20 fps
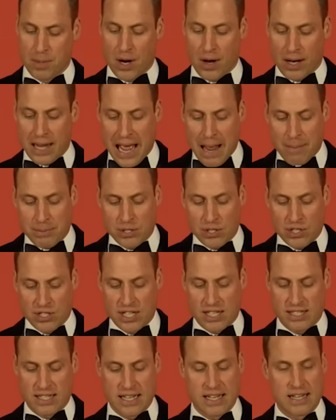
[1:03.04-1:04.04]
but our capital
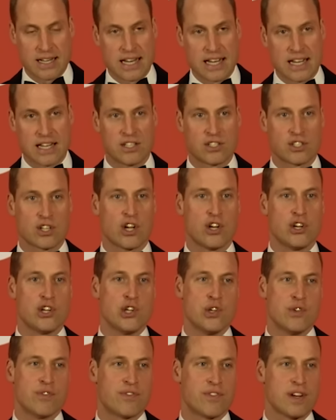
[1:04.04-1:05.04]
city needs a
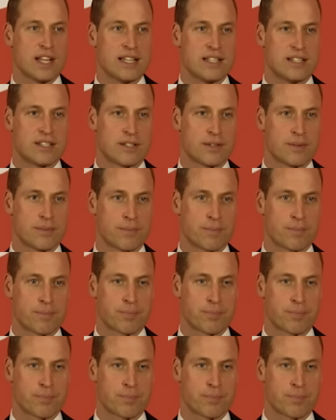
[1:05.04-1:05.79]
new fleet.